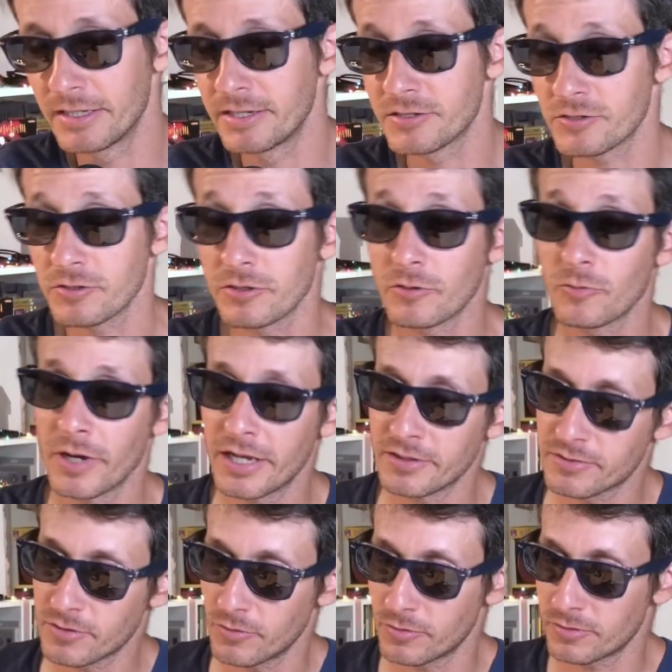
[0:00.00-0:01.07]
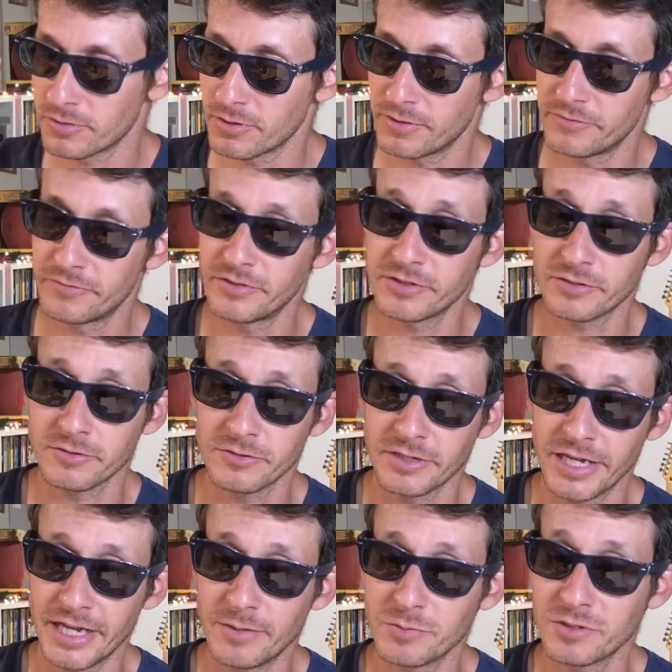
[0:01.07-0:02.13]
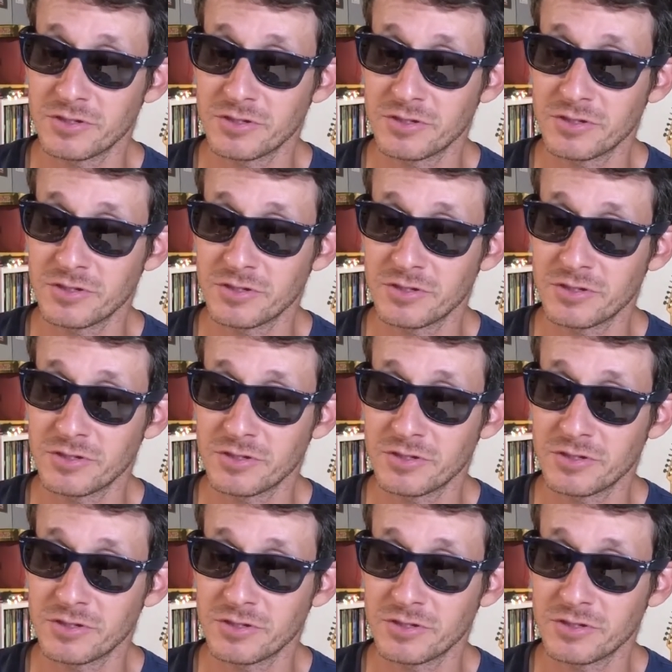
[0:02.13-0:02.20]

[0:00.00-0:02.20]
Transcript: So the grand total of physical games